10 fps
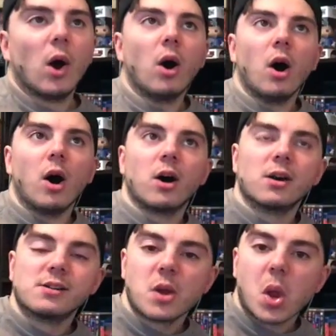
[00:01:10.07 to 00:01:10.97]

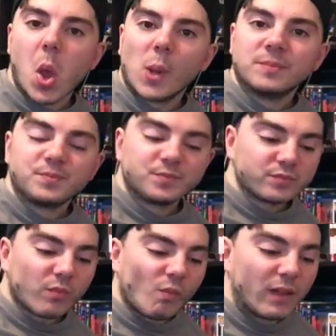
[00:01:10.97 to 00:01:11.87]

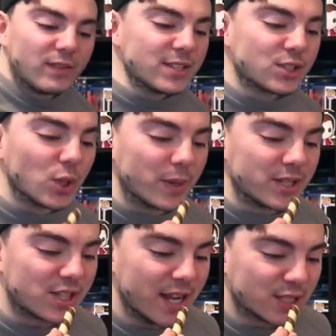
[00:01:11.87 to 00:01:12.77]
Oh! this is too
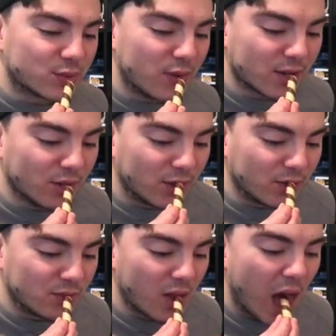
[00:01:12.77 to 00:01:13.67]
intense, fuck off.